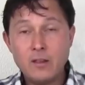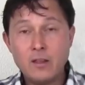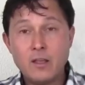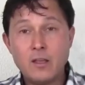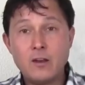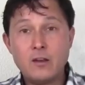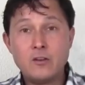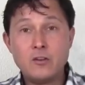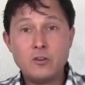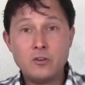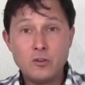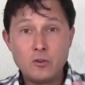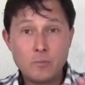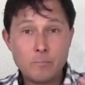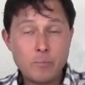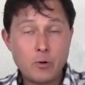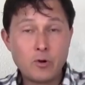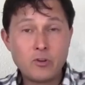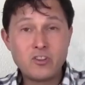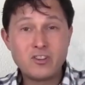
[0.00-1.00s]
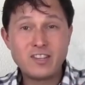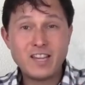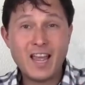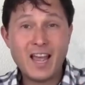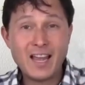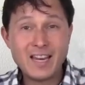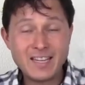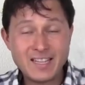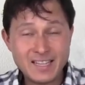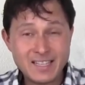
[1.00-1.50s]
And your purchase
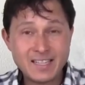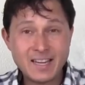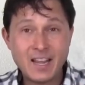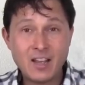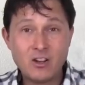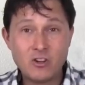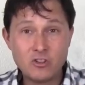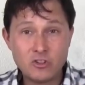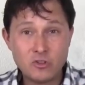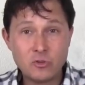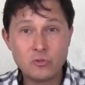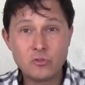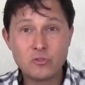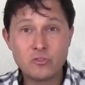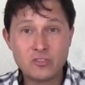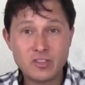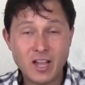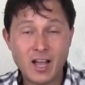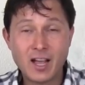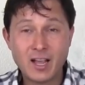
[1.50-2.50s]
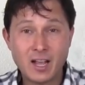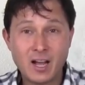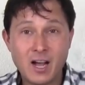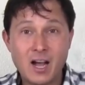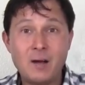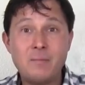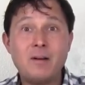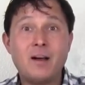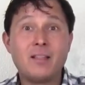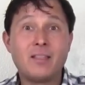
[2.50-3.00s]
at
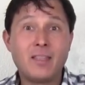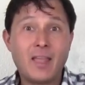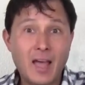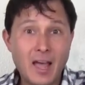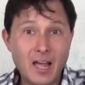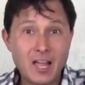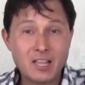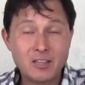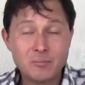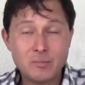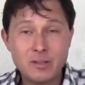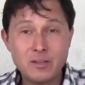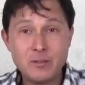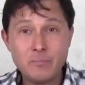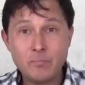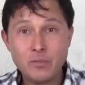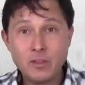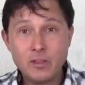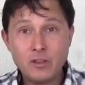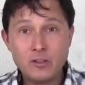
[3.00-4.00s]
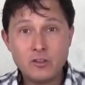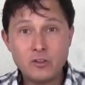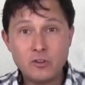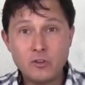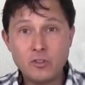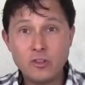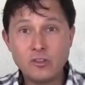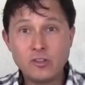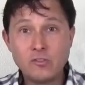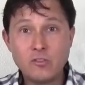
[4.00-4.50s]
DiscountJuicers.com allows me to
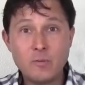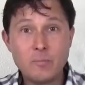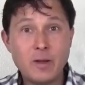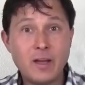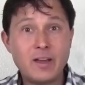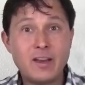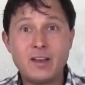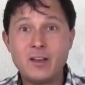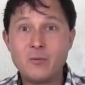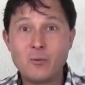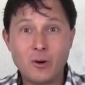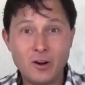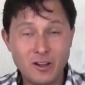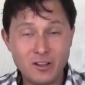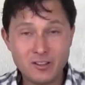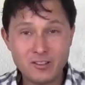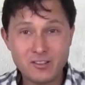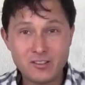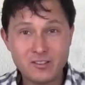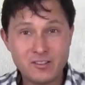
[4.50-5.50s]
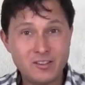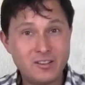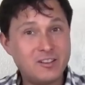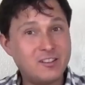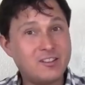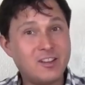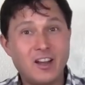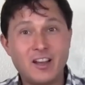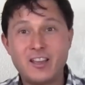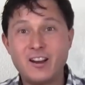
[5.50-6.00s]
do this. If you buy it anywhere else,
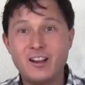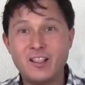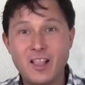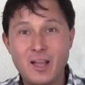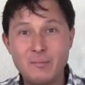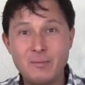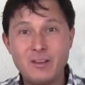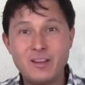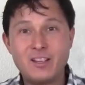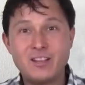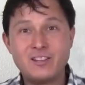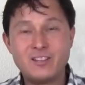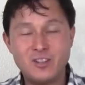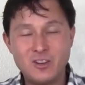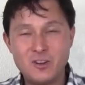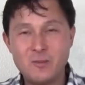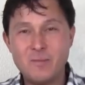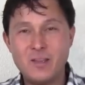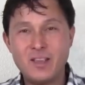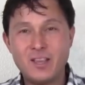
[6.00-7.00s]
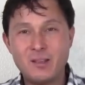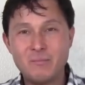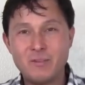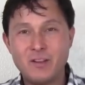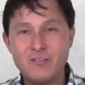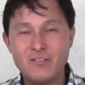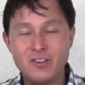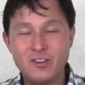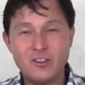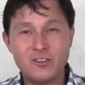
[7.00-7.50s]
it's not going to allow me to continue making
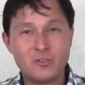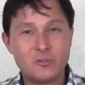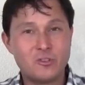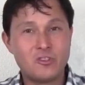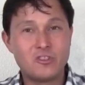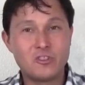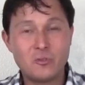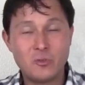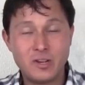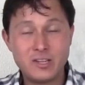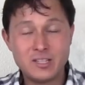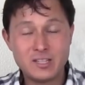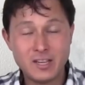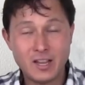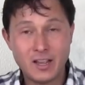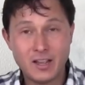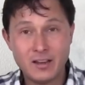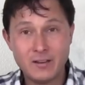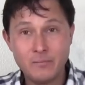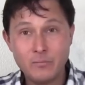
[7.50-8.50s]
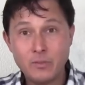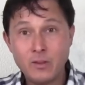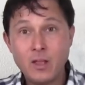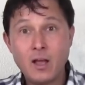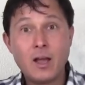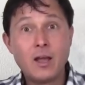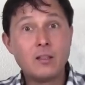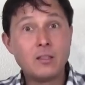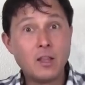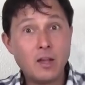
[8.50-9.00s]
my videos, which is quite sad.
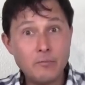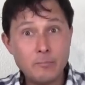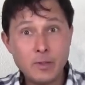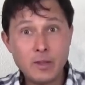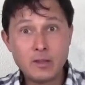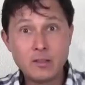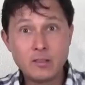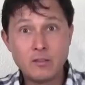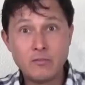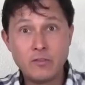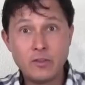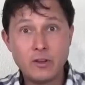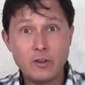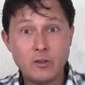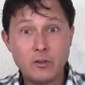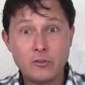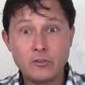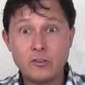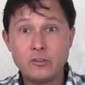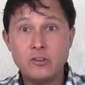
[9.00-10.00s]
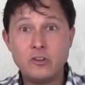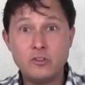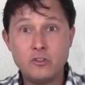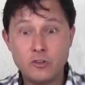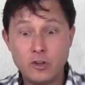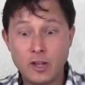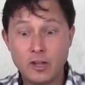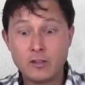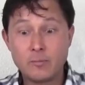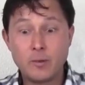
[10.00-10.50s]
I love making the videos and teach
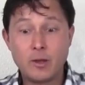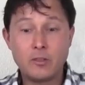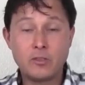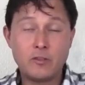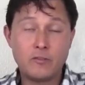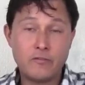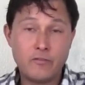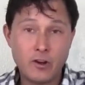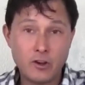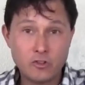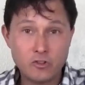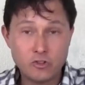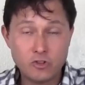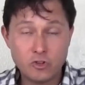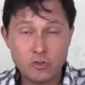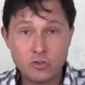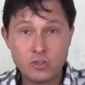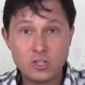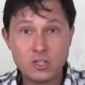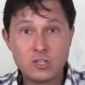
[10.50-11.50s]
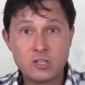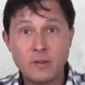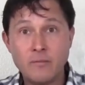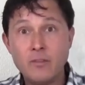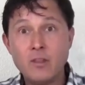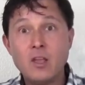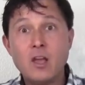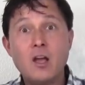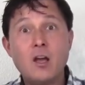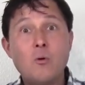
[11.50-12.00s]
you guys about the fresh juices,
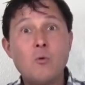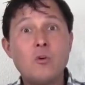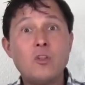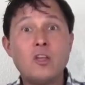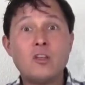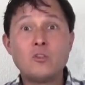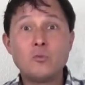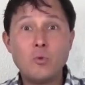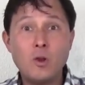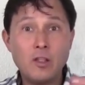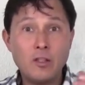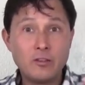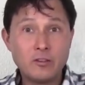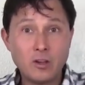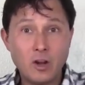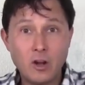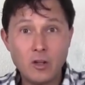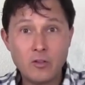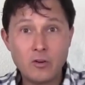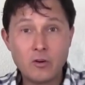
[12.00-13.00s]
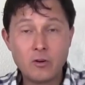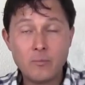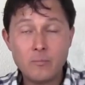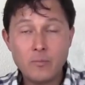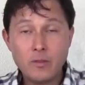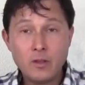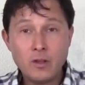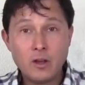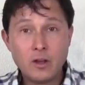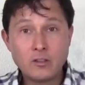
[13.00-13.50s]
as well as
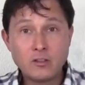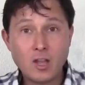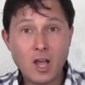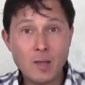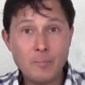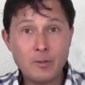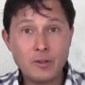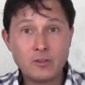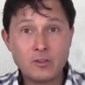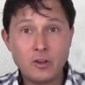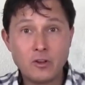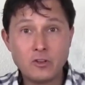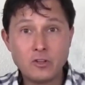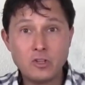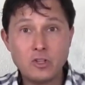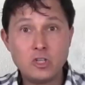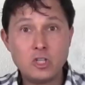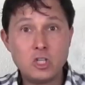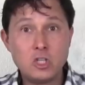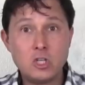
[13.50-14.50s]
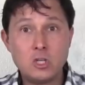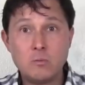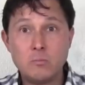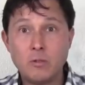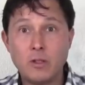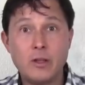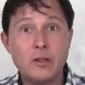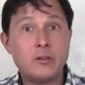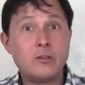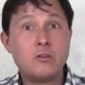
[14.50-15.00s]
other topics on
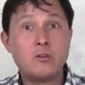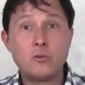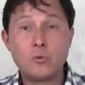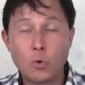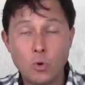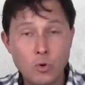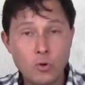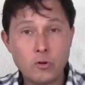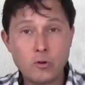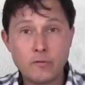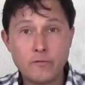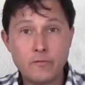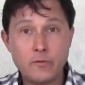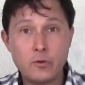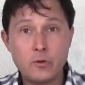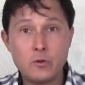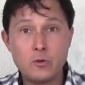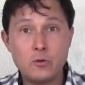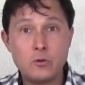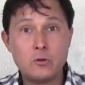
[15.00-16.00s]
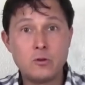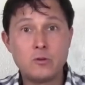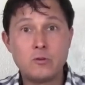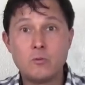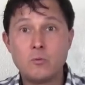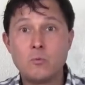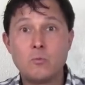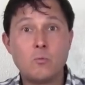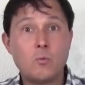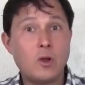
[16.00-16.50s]
YouTube, like growing your food
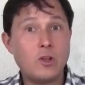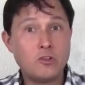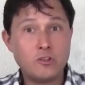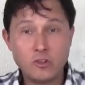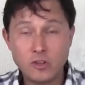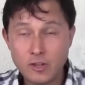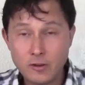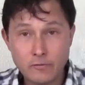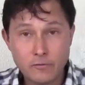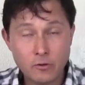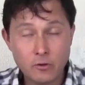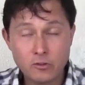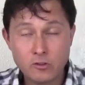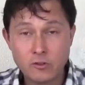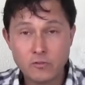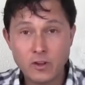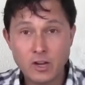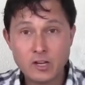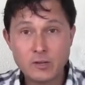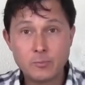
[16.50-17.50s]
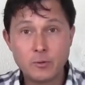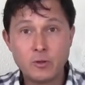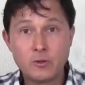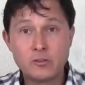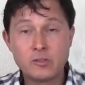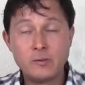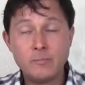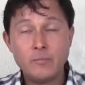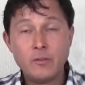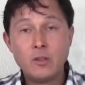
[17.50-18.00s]
and why you should eat fruits and
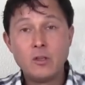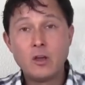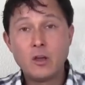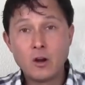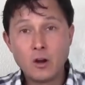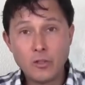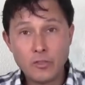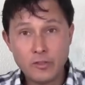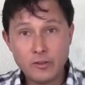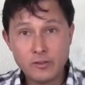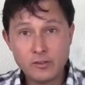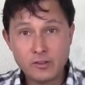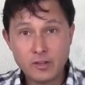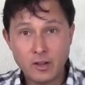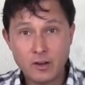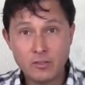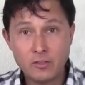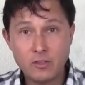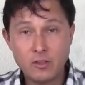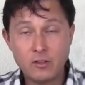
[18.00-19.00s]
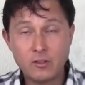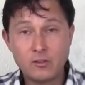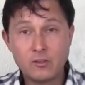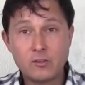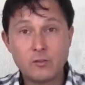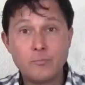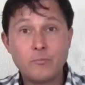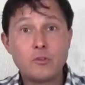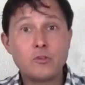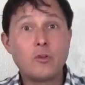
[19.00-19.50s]
vegetables and all these kind of
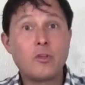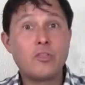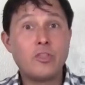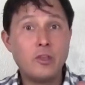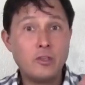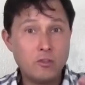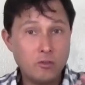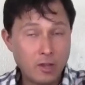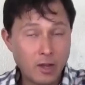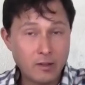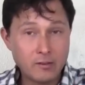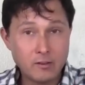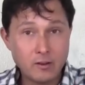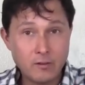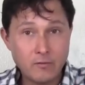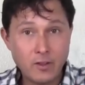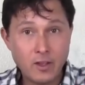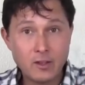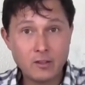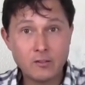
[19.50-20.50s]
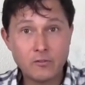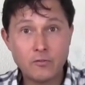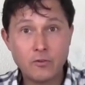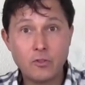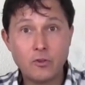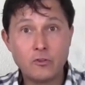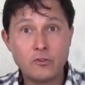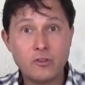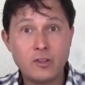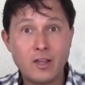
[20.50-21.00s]
things. So I thank you guys in advance
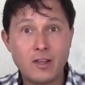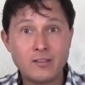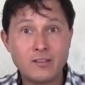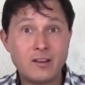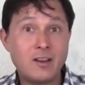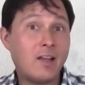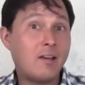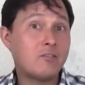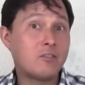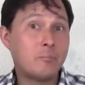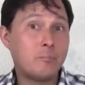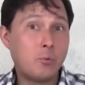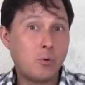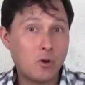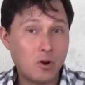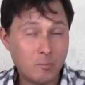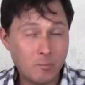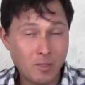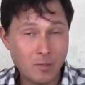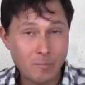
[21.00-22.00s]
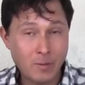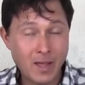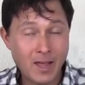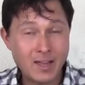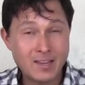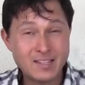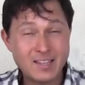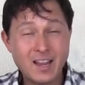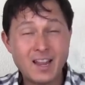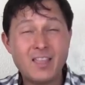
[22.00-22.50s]
for those of you guys that have supported me in the
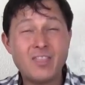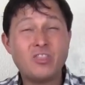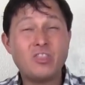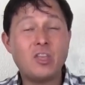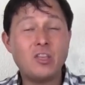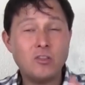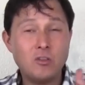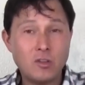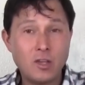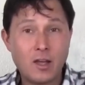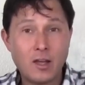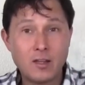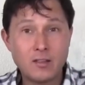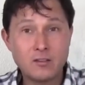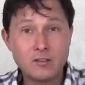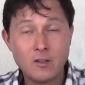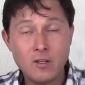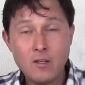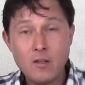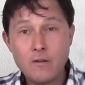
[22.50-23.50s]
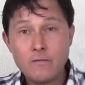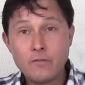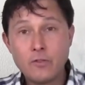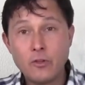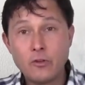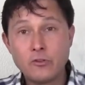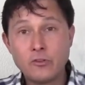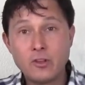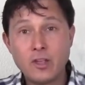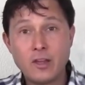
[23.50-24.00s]
past, and thank you guys for
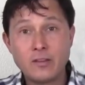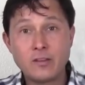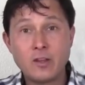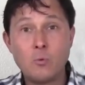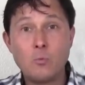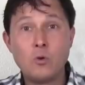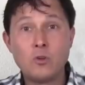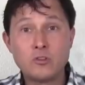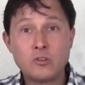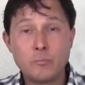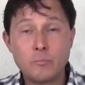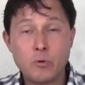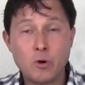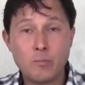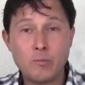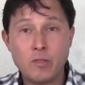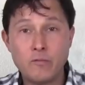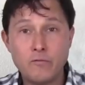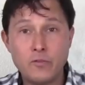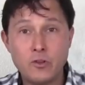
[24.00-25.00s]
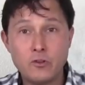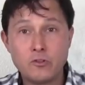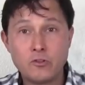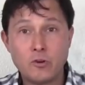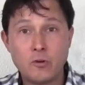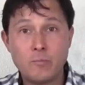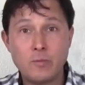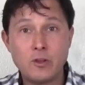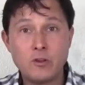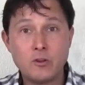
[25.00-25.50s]
those of you guys that will support me in the
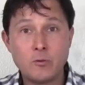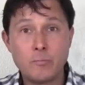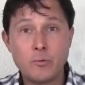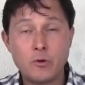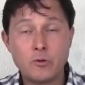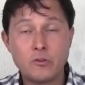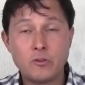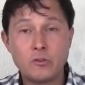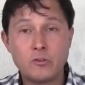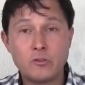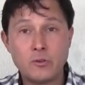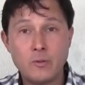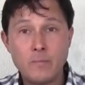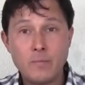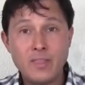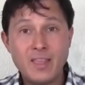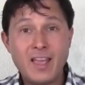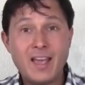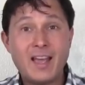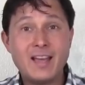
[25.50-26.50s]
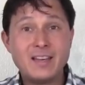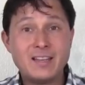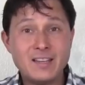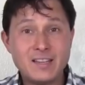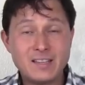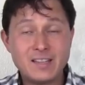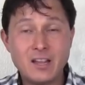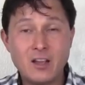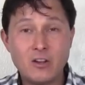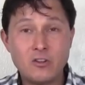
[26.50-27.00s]
future and make your purchase at
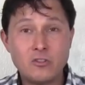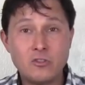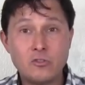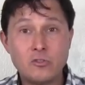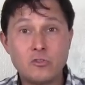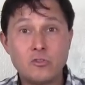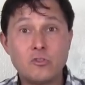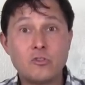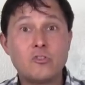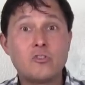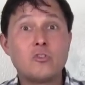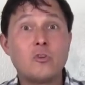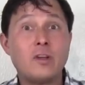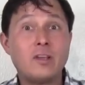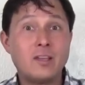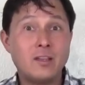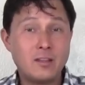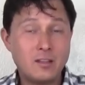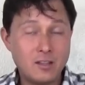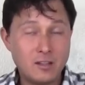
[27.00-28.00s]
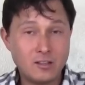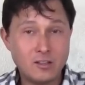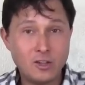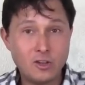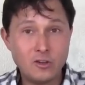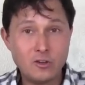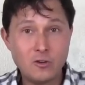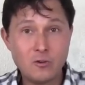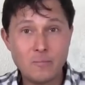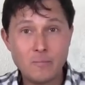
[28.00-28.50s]
Discount Juicers, so I can
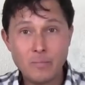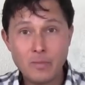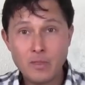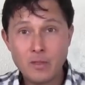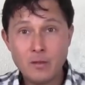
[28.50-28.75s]
continue